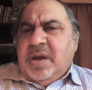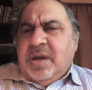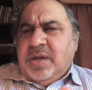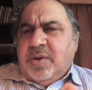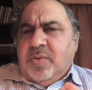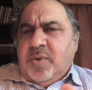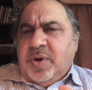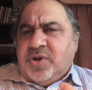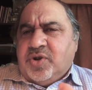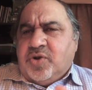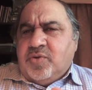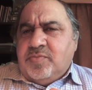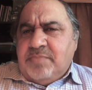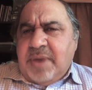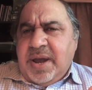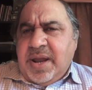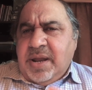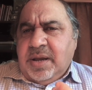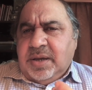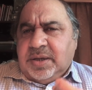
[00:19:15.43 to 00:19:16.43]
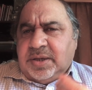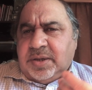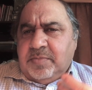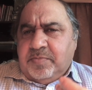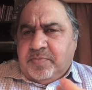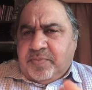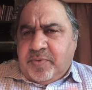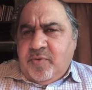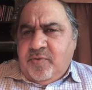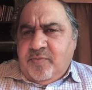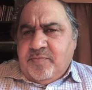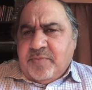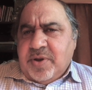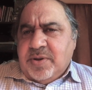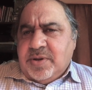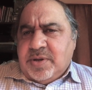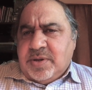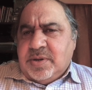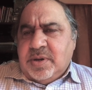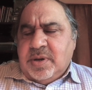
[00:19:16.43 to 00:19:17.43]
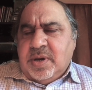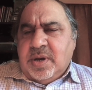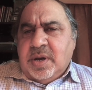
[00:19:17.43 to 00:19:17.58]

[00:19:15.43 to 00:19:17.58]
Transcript: there were tremendous improvements.